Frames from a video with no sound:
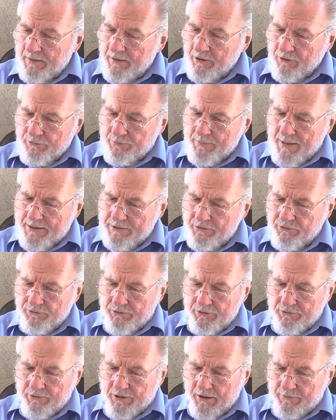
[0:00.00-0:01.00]
His
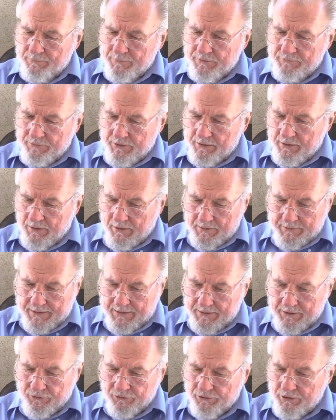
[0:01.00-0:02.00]
Majesty's government regard
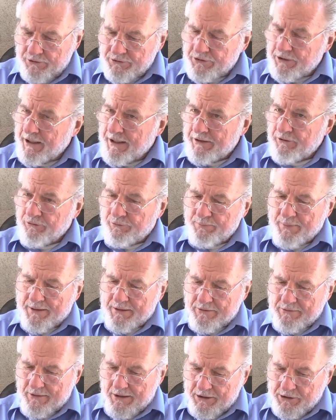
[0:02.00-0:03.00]
any such
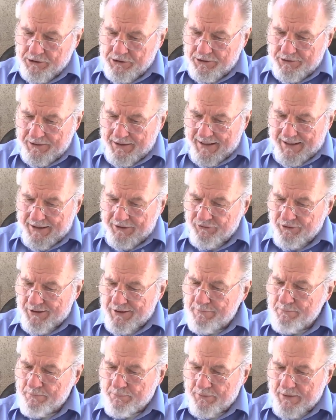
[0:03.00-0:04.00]
expectation as
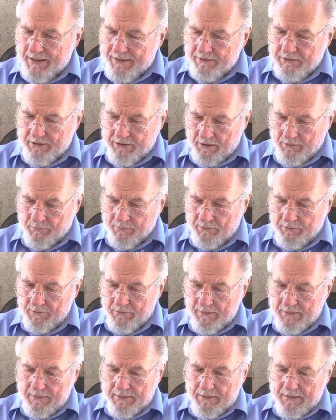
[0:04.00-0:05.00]
impracticable
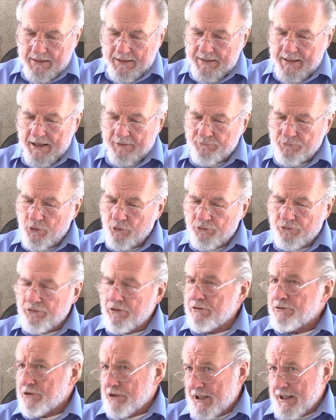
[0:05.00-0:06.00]
and have no
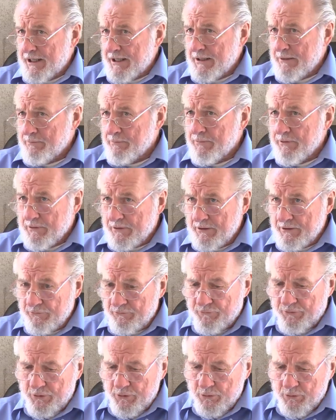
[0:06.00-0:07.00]
such aim in
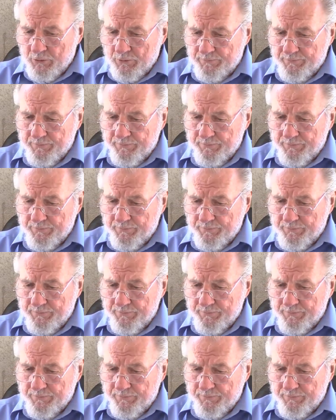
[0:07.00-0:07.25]
view,